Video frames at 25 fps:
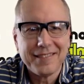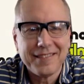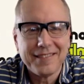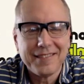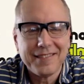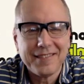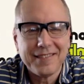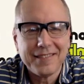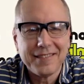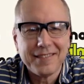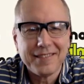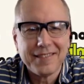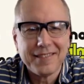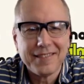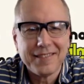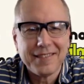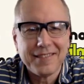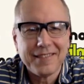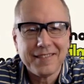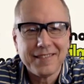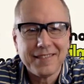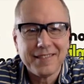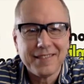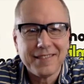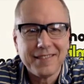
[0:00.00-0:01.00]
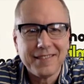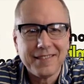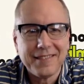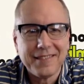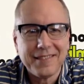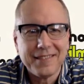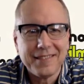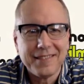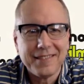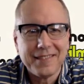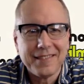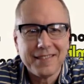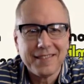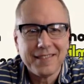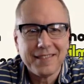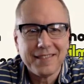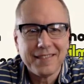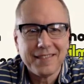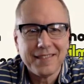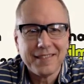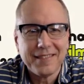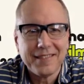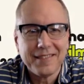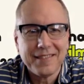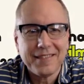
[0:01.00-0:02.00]

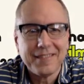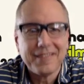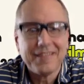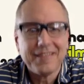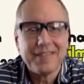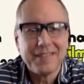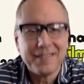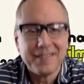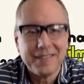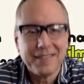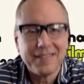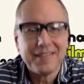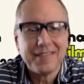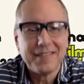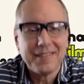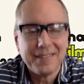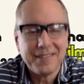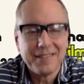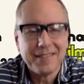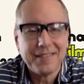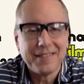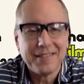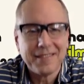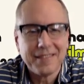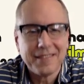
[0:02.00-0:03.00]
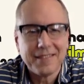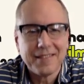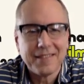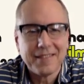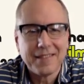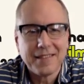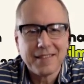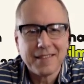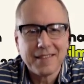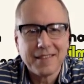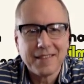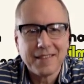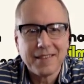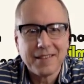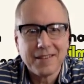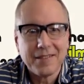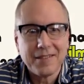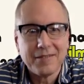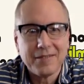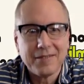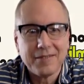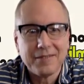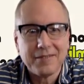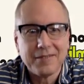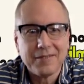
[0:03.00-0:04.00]

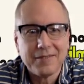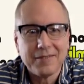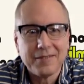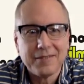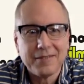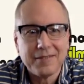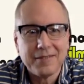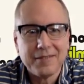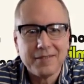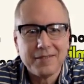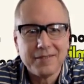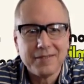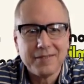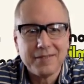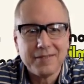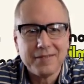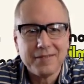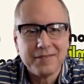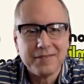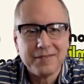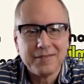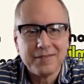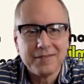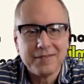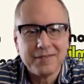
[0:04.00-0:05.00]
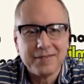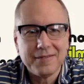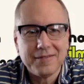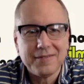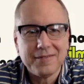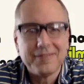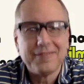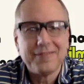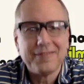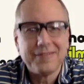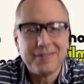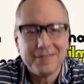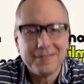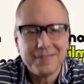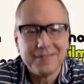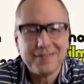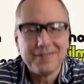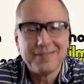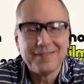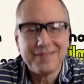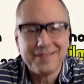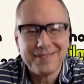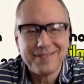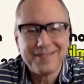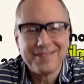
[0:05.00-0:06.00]

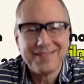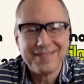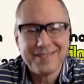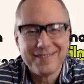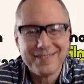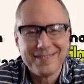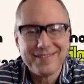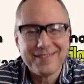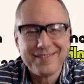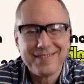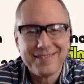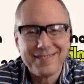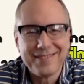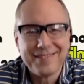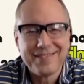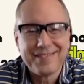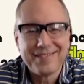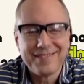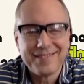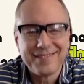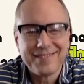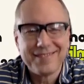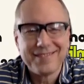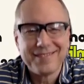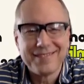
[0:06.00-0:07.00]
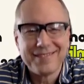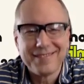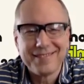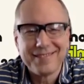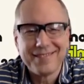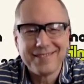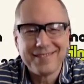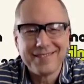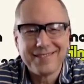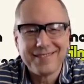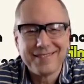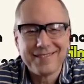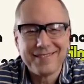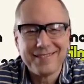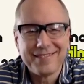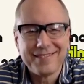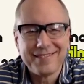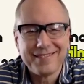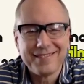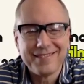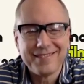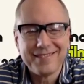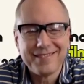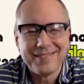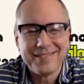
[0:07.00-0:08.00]
This person isn't speaking.